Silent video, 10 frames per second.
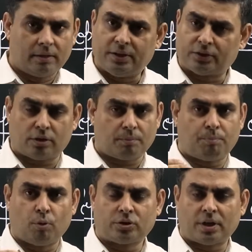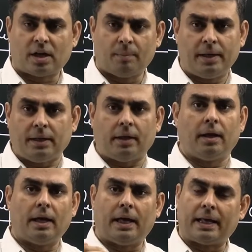just post a comment
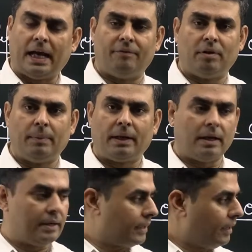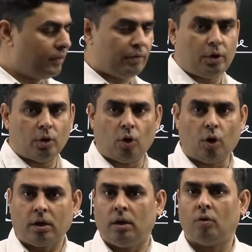and I will make a detailed video
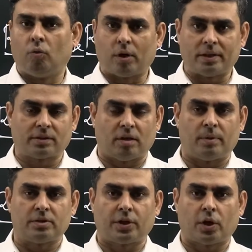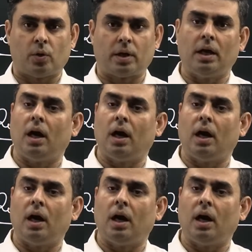on what is government security,